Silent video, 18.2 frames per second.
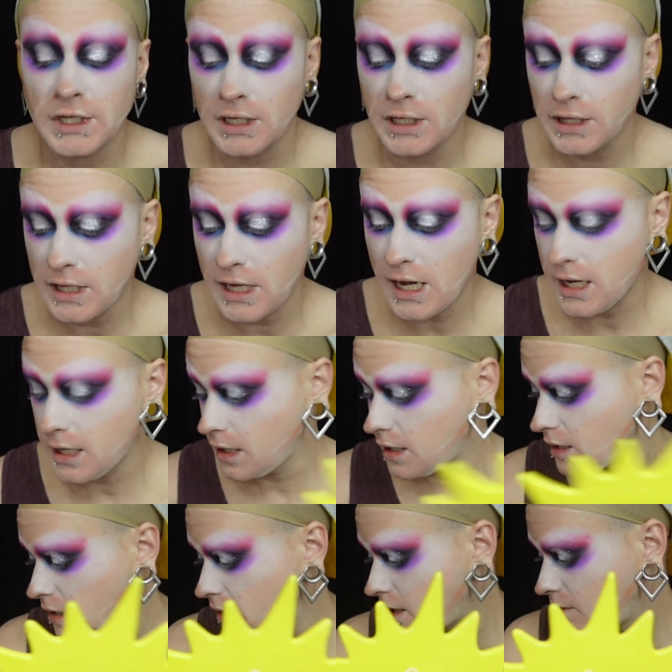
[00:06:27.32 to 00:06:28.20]
like that.
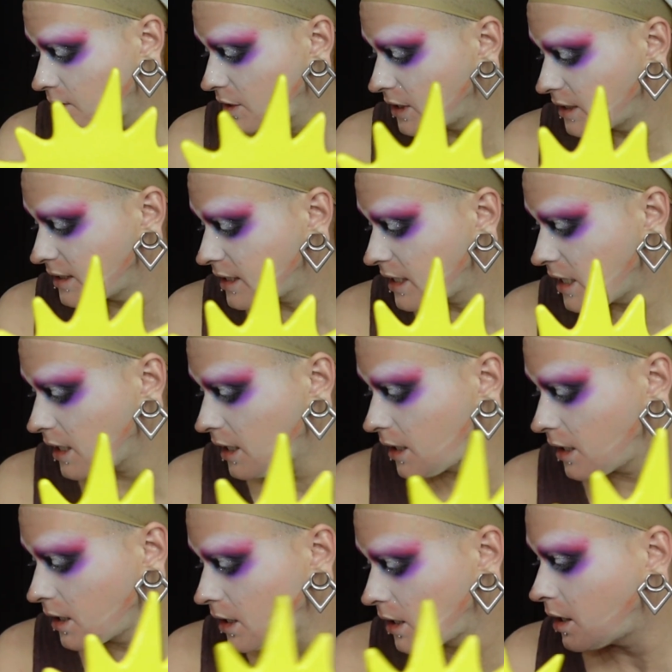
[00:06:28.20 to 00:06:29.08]
And then I'm going to
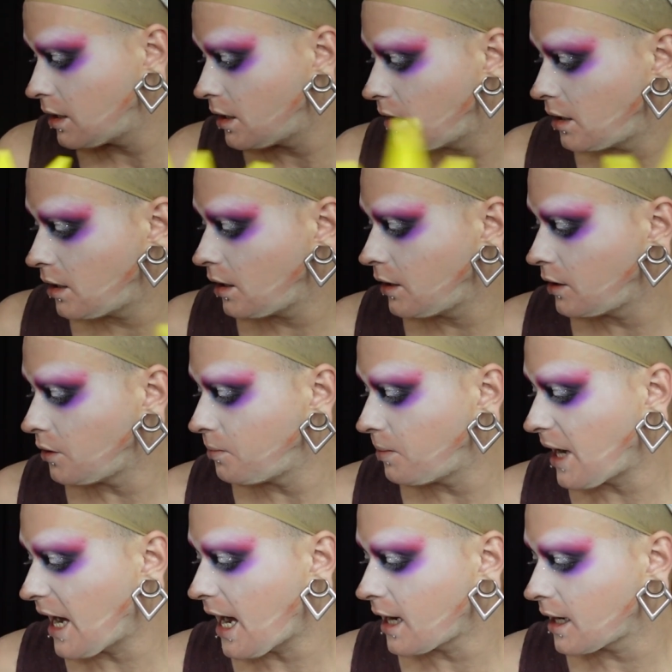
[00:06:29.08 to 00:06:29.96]
take a little
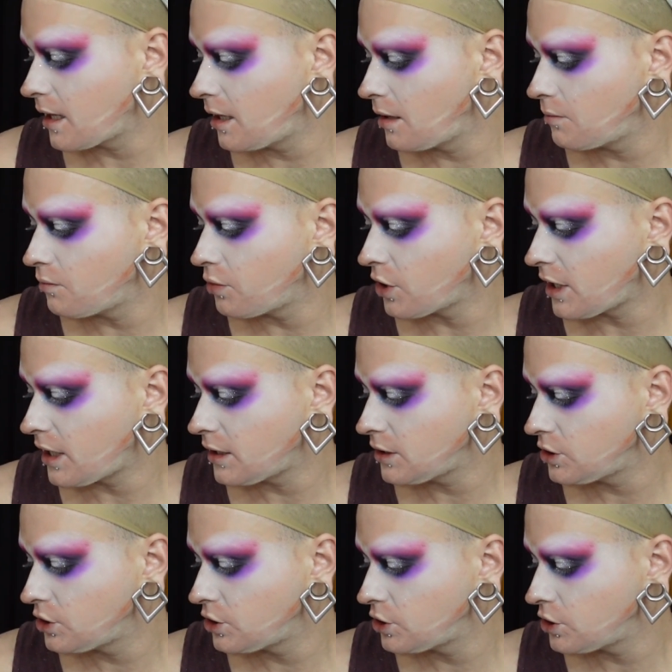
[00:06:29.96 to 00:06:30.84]
packing
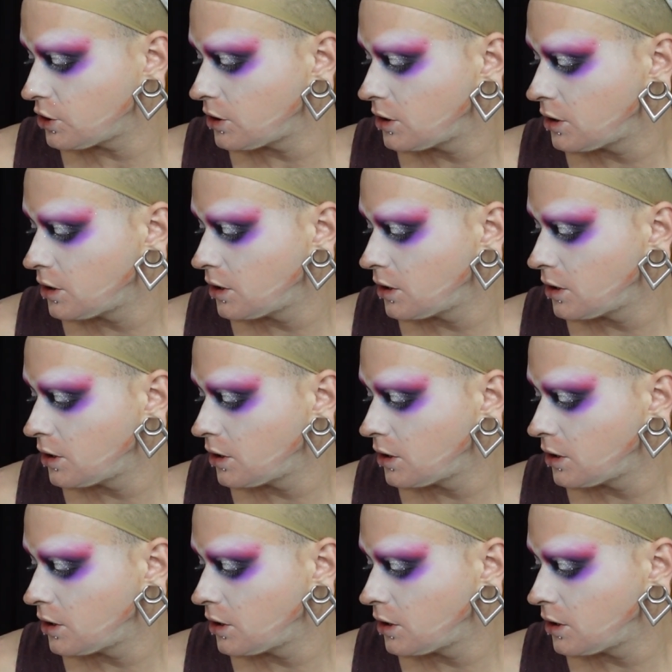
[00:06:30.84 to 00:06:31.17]
brush